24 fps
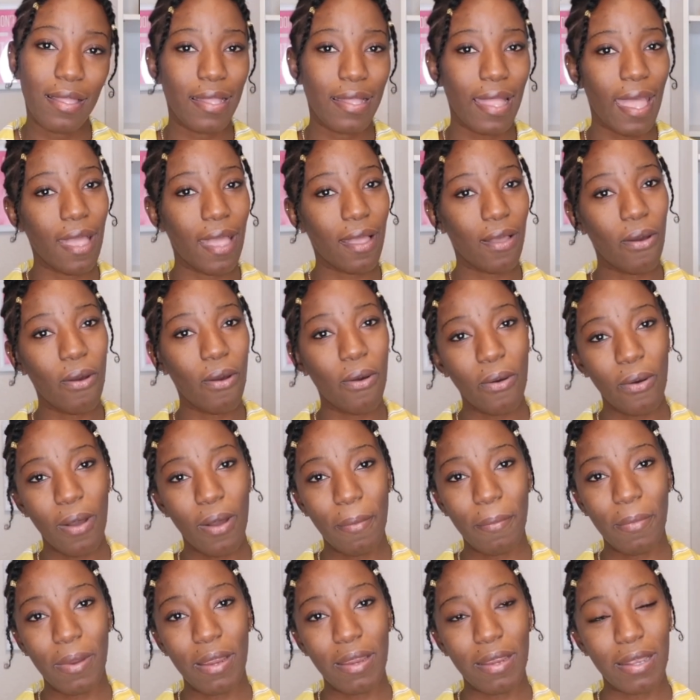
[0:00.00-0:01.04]
Like, oh,
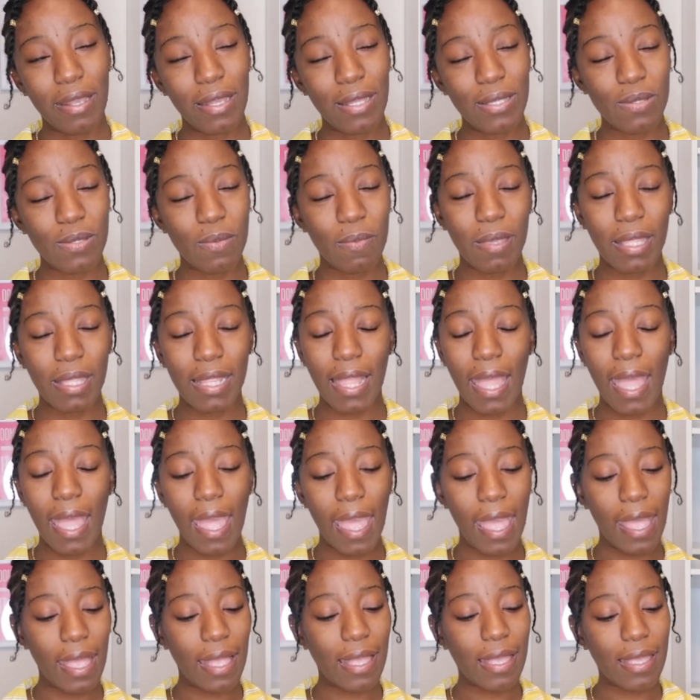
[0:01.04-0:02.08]
Americans be
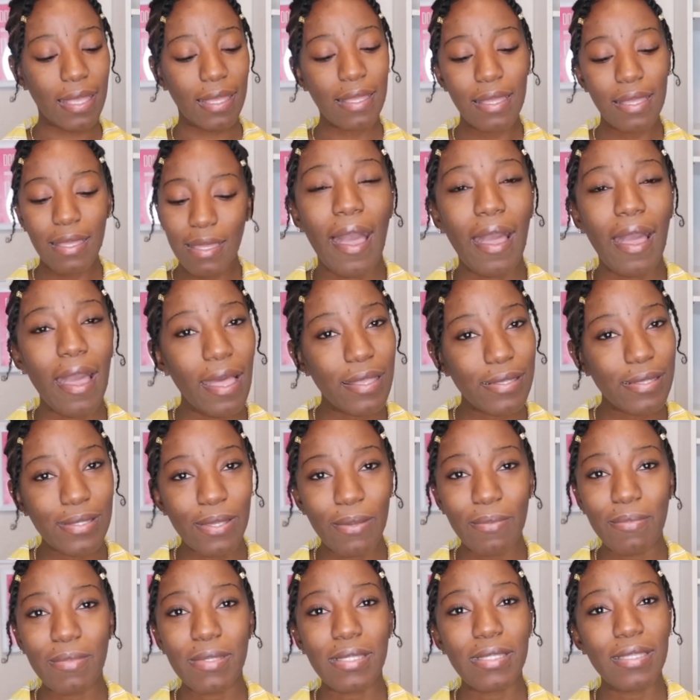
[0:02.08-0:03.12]
like, I got
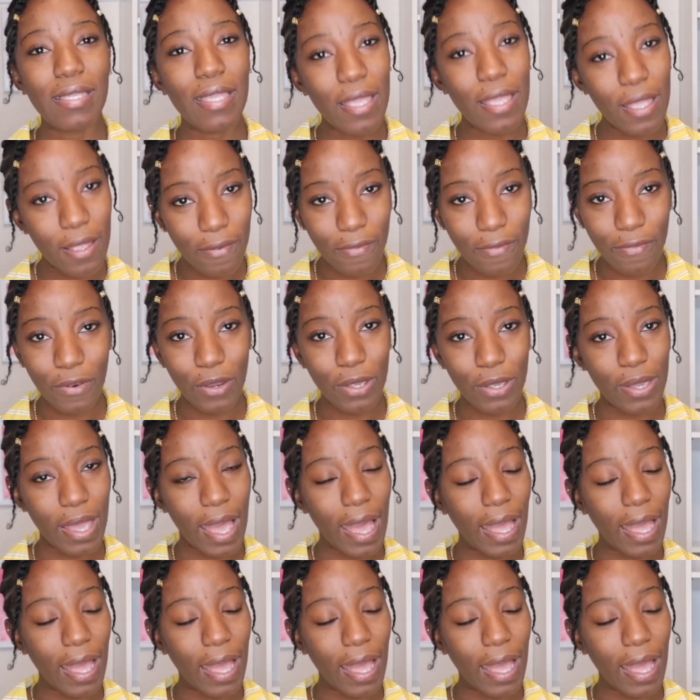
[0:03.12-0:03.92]
some tea for you.